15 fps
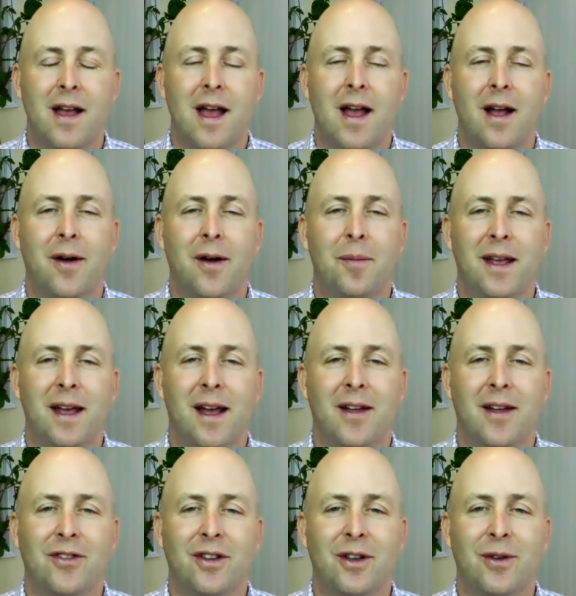And let me
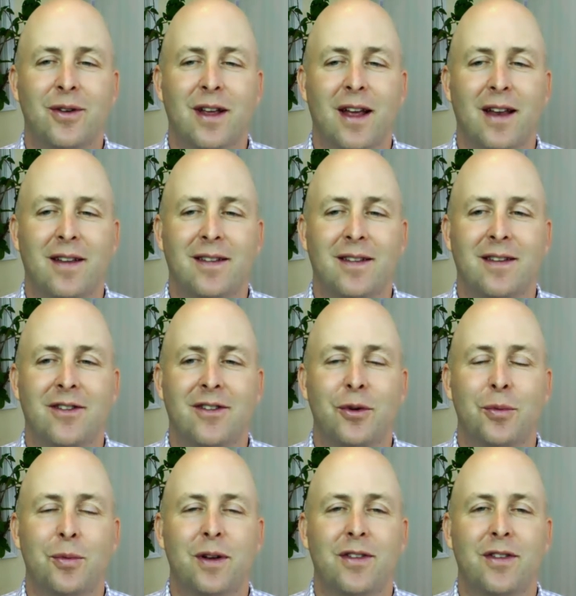ask you, Dana, since you
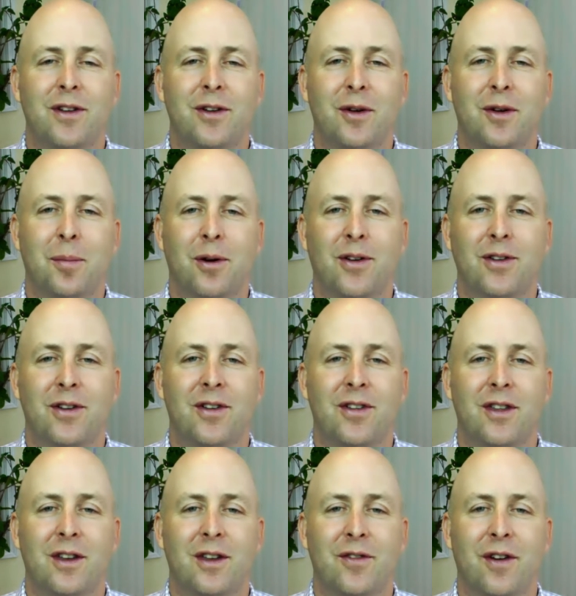recently purchased
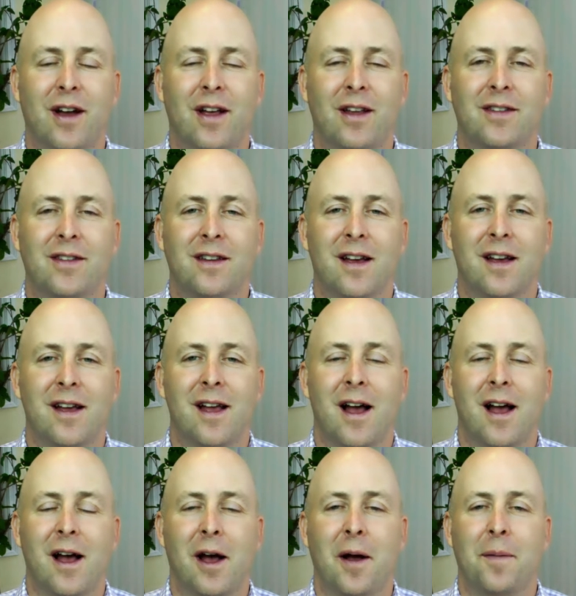the device,
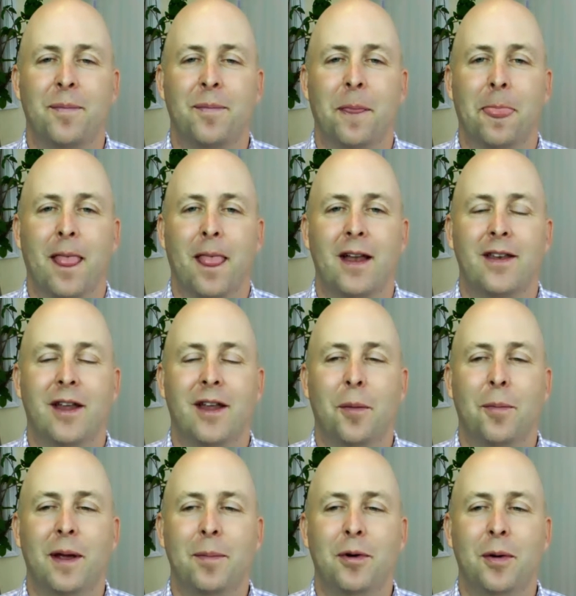tell
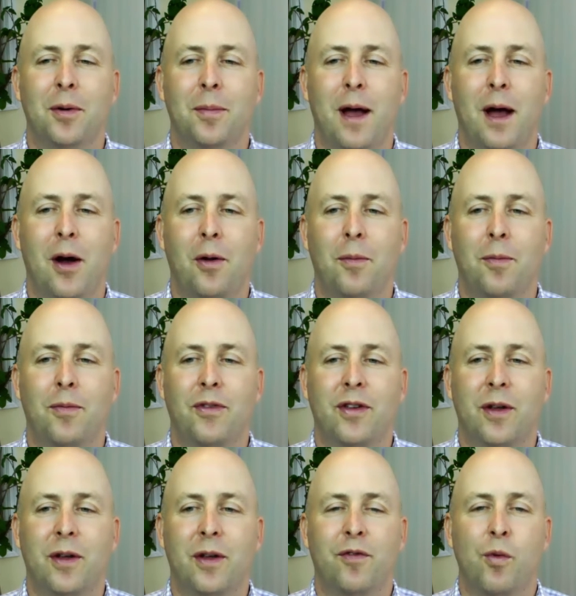people about
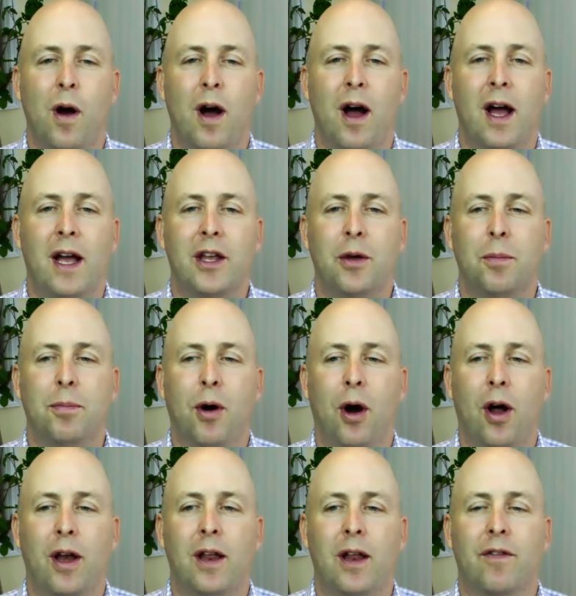some of why you
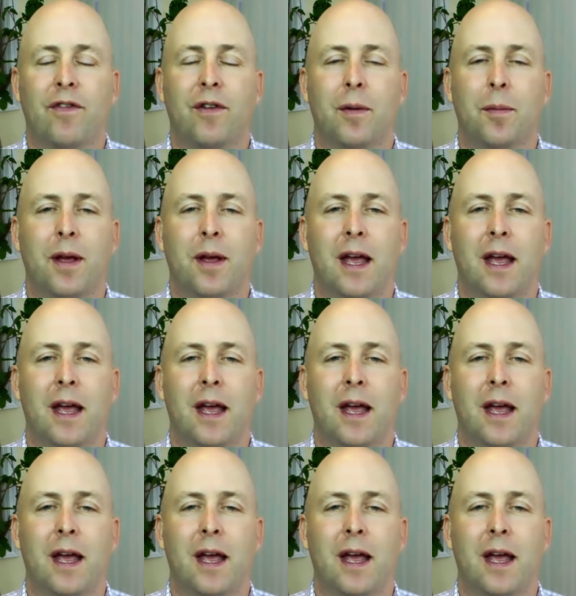bought it from